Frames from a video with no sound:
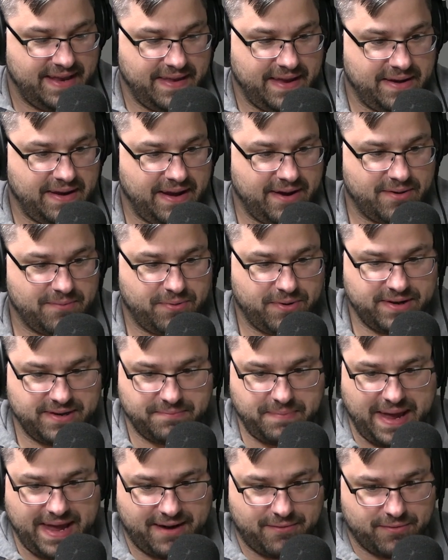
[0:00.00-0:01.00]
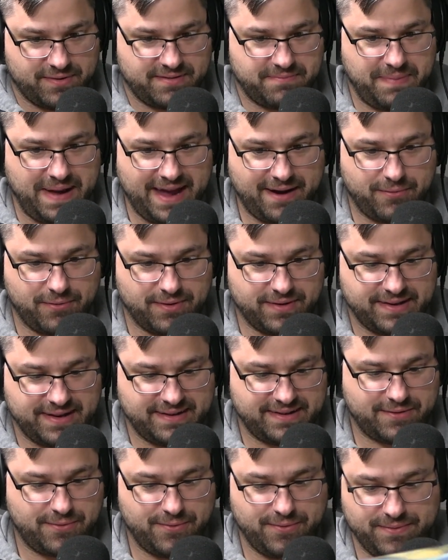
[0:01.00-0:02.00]
And Aaron put his backwards.
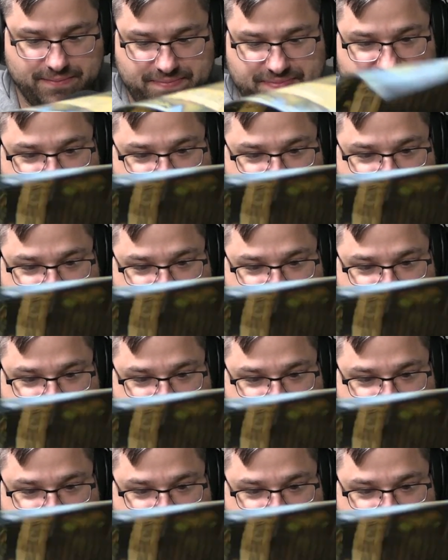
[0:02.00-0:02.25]
That's cool.